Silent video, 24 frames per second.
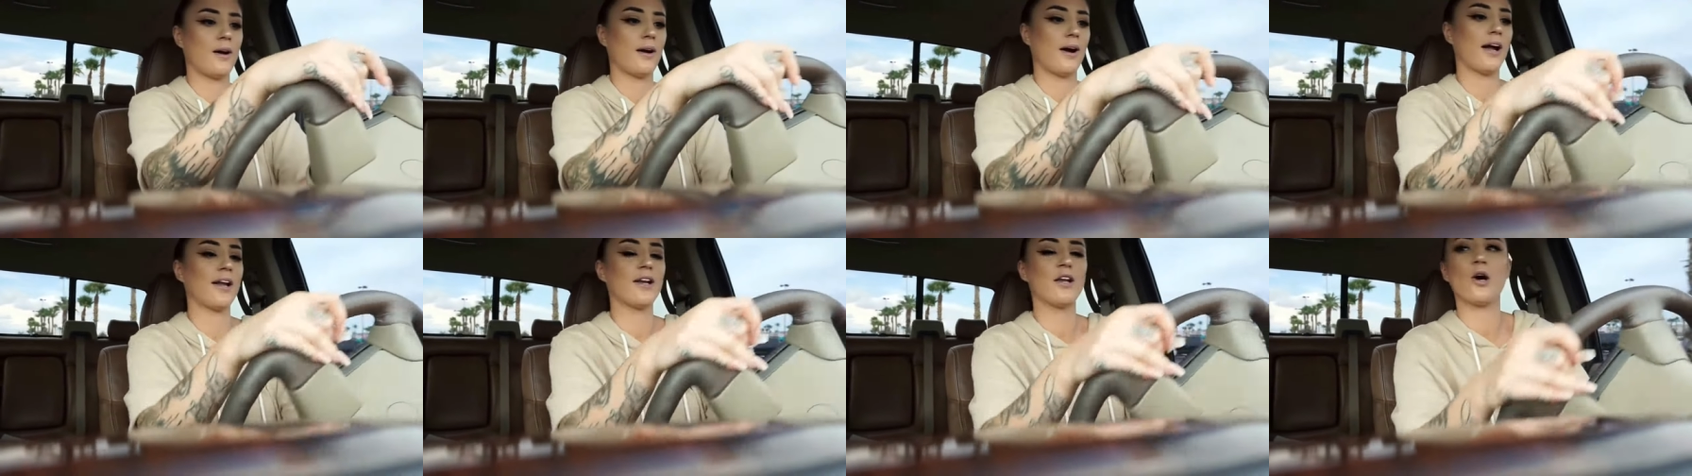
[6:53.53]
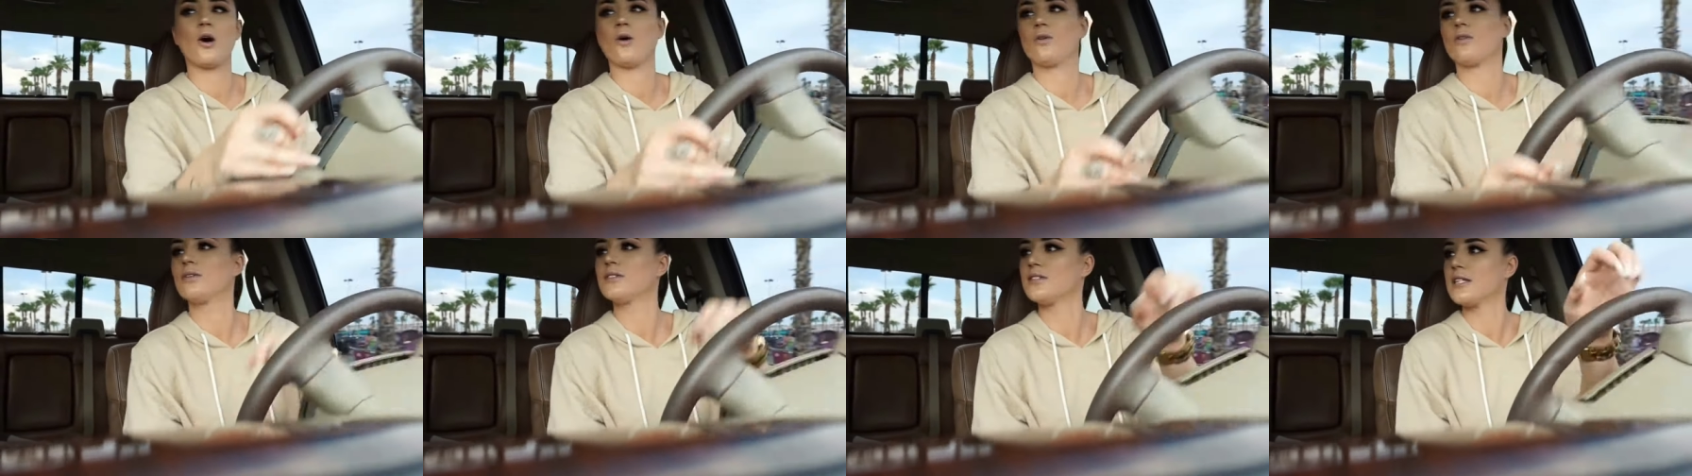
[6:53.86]
I
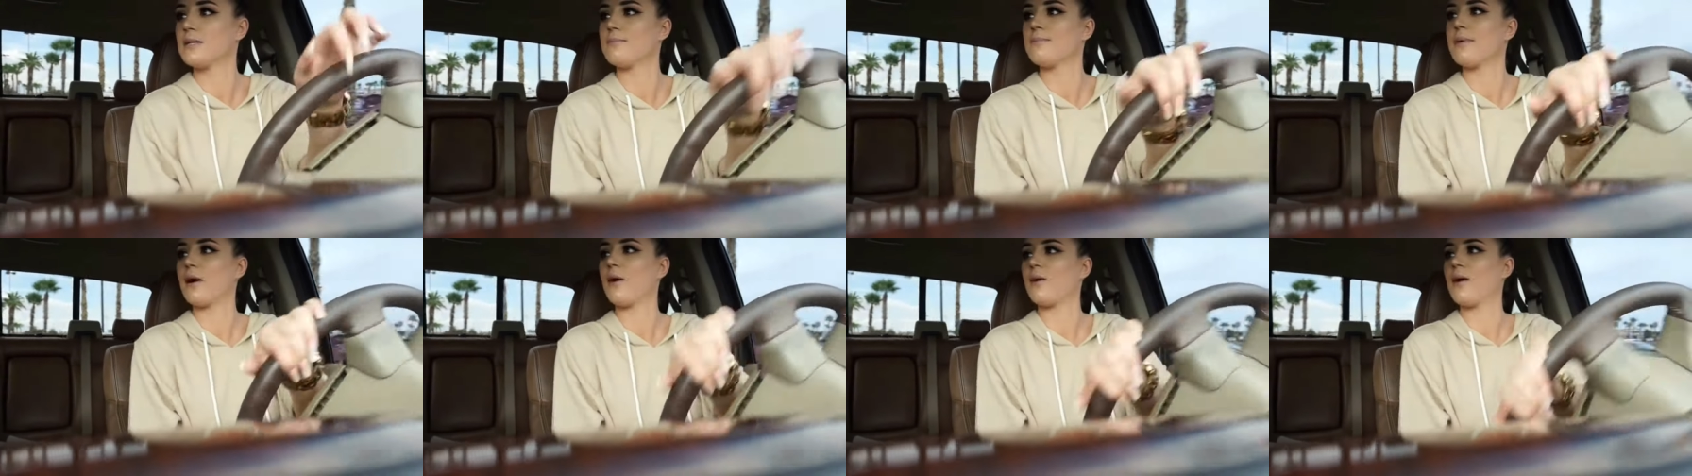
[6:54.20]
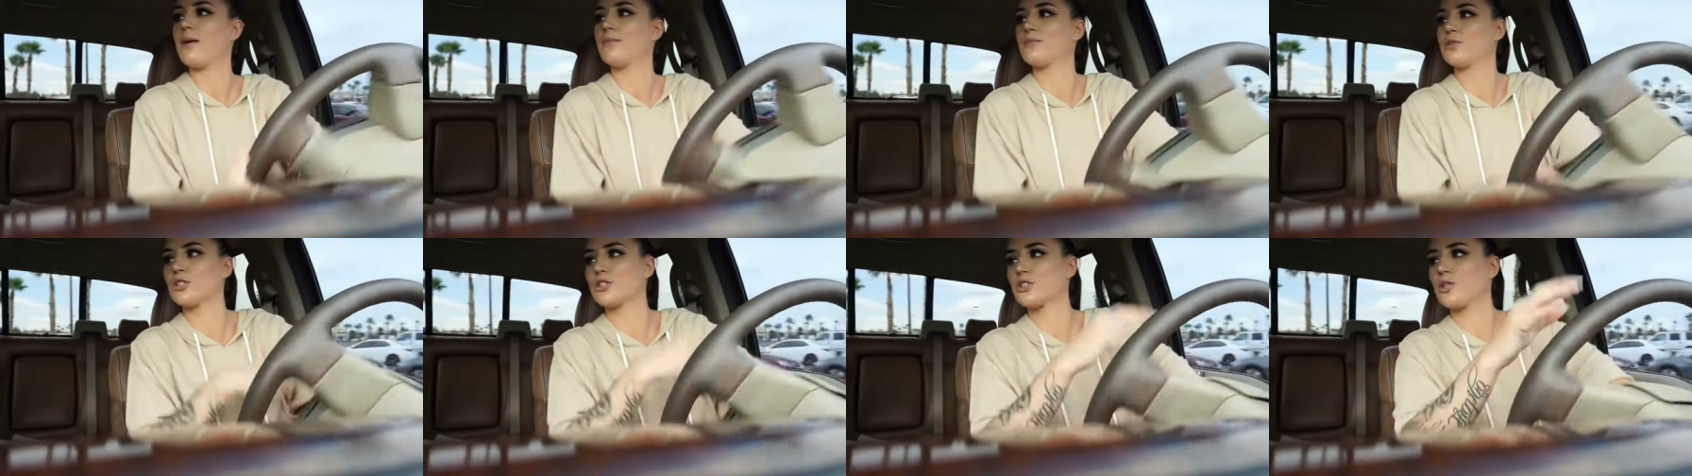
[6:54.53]
know, seatbelt.
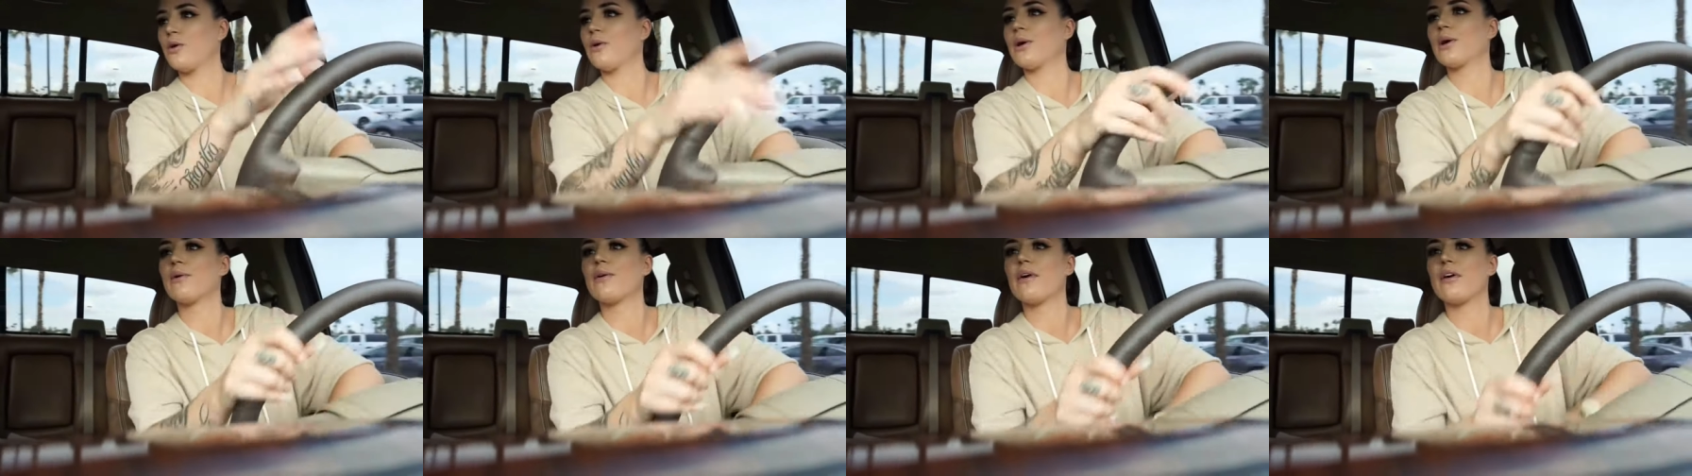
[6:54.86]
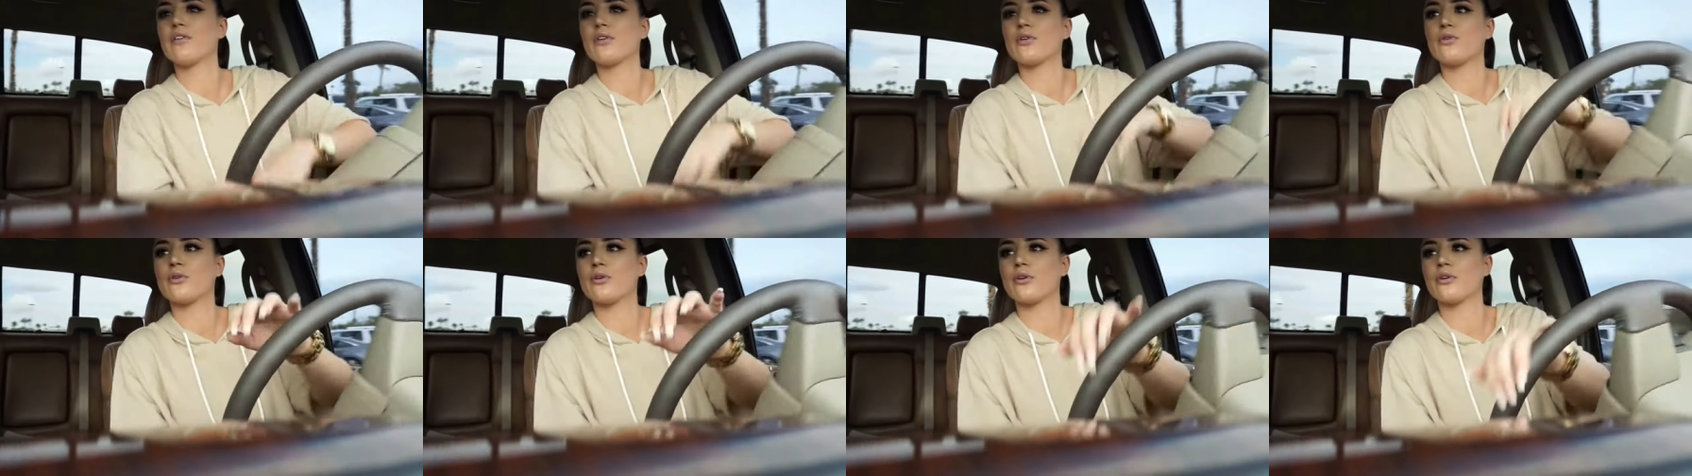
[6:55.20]
I'm just going around
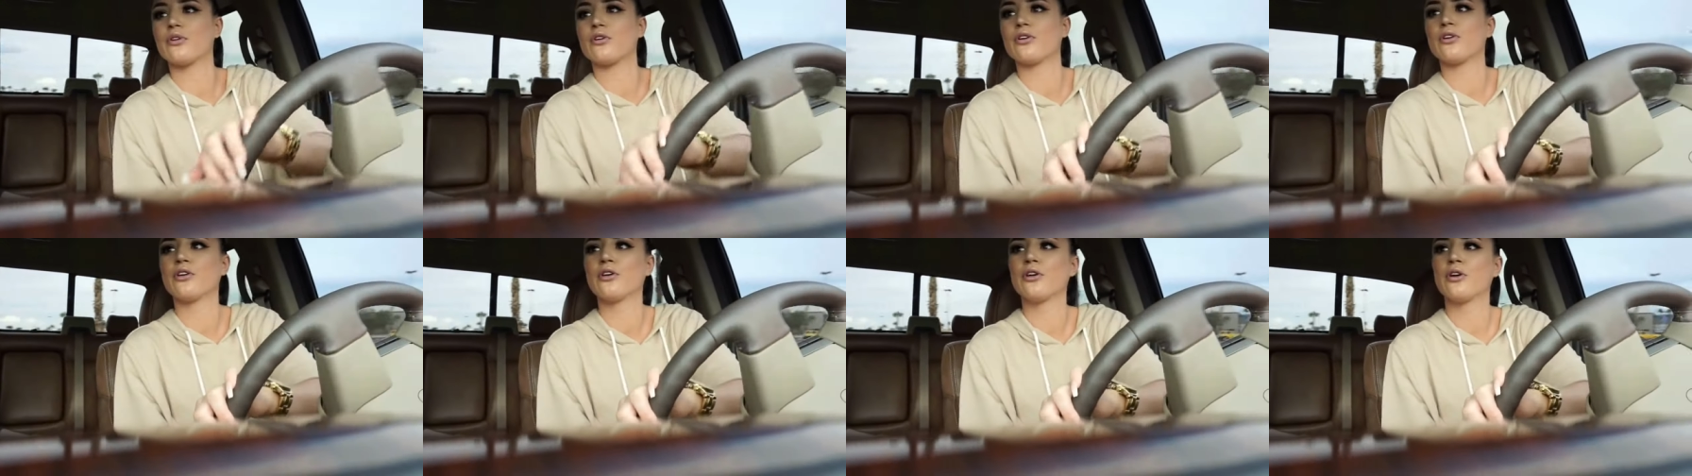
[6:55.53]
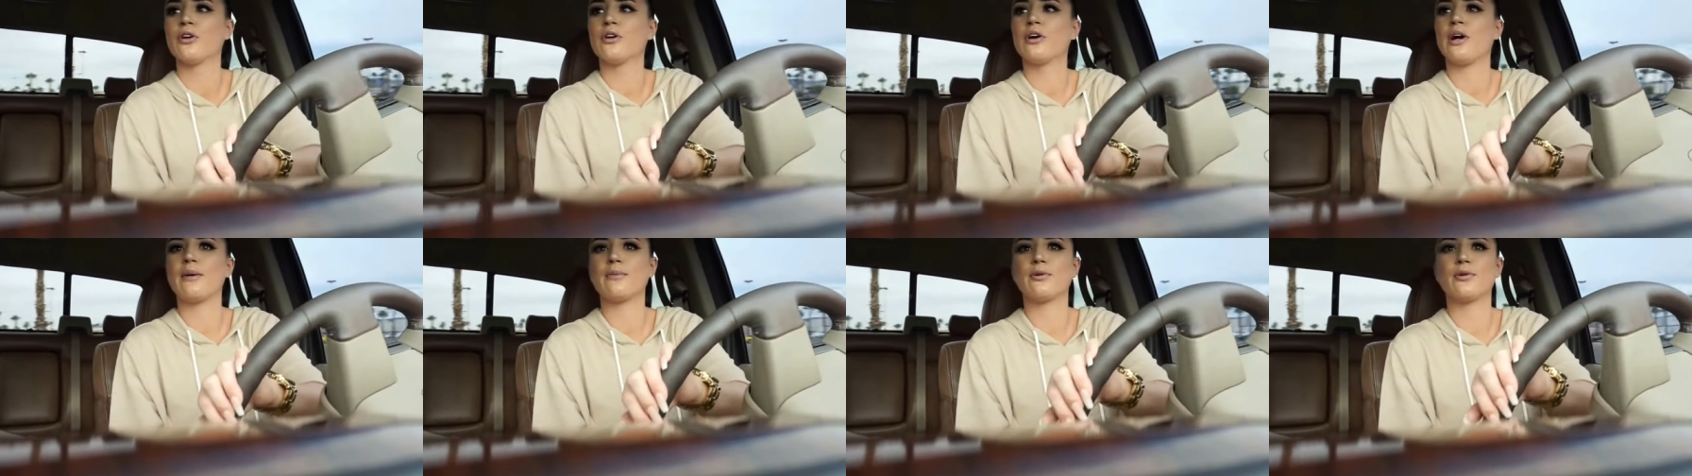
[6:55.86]
the corner.
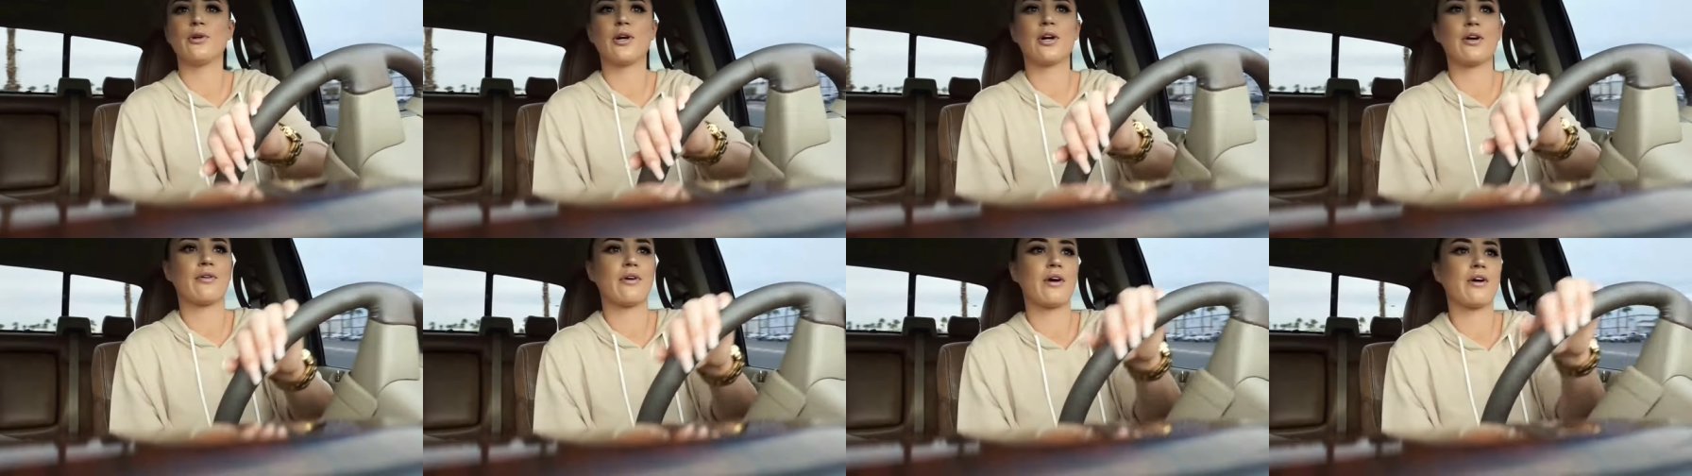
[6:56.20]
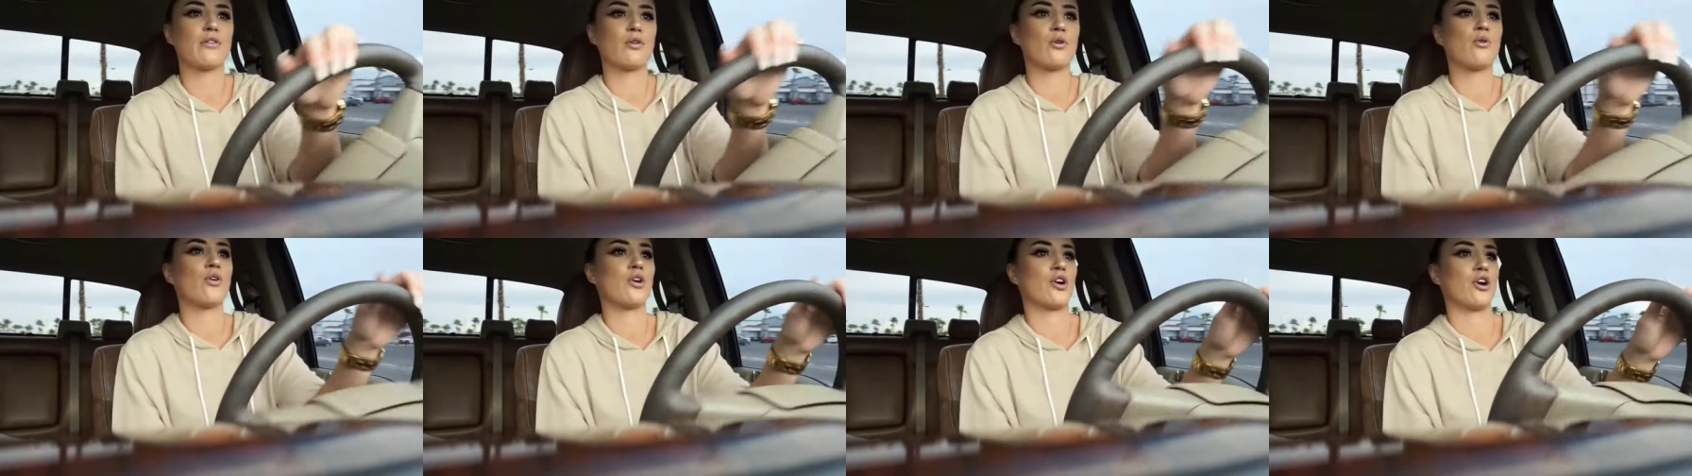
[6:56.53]
I'm going around
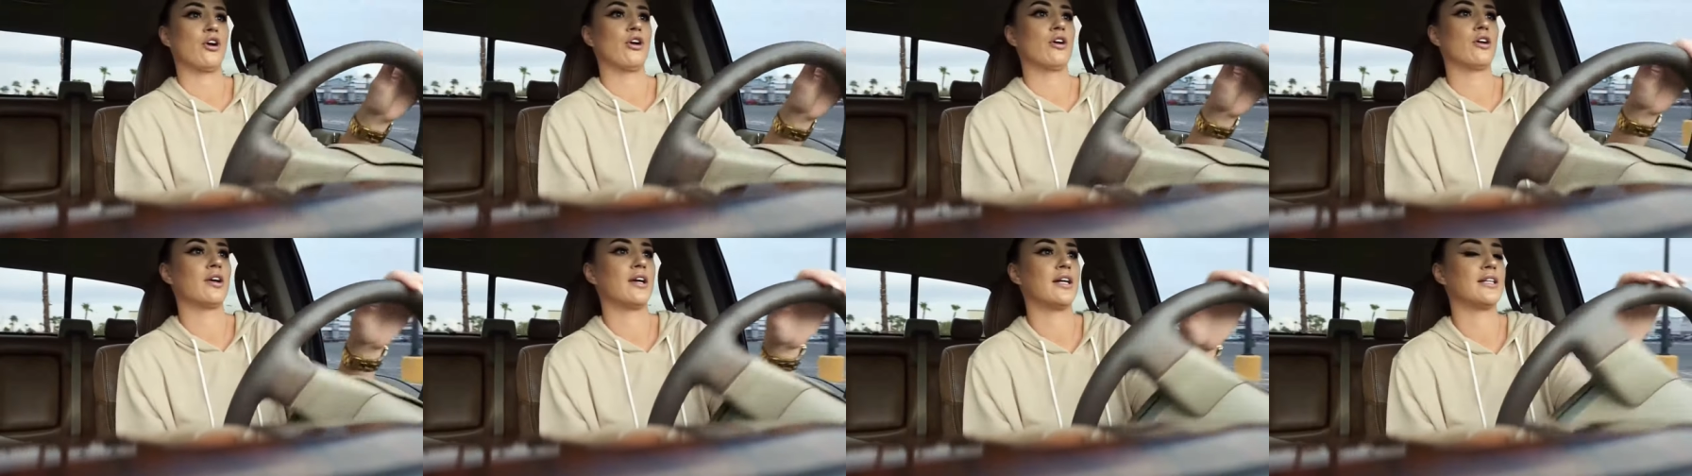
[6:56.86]
the corner.